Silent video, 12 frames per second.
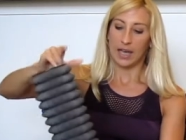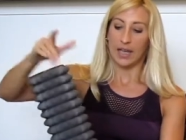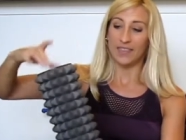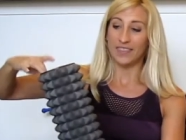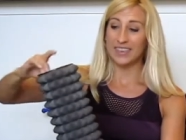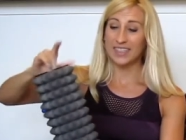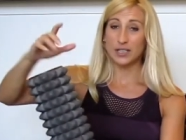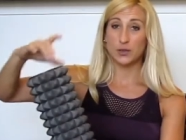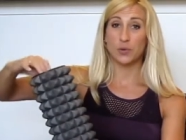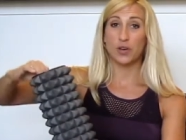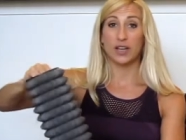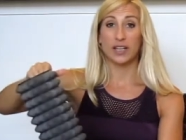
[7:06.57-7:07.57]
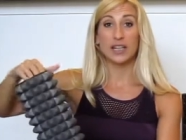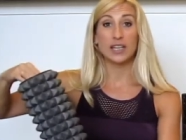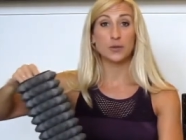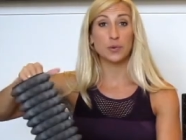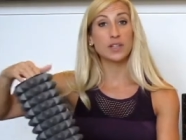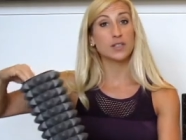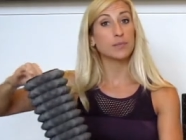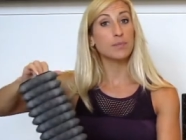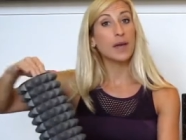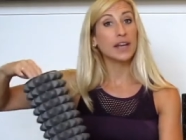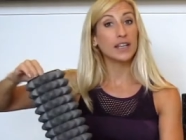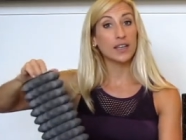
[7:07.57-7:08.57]
And this one, as well as
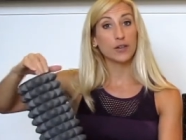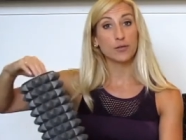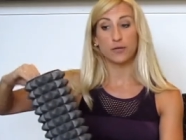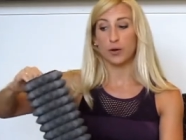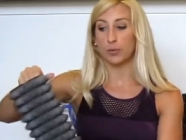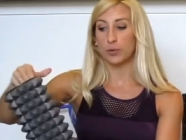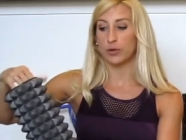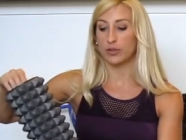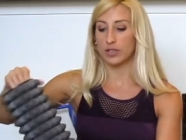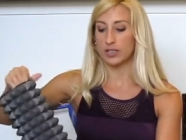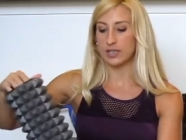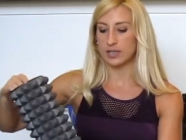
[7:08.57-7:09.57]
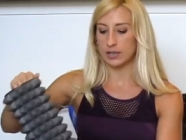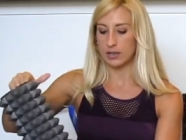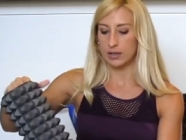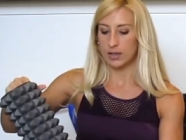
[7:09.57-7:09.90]
many other foam rollers,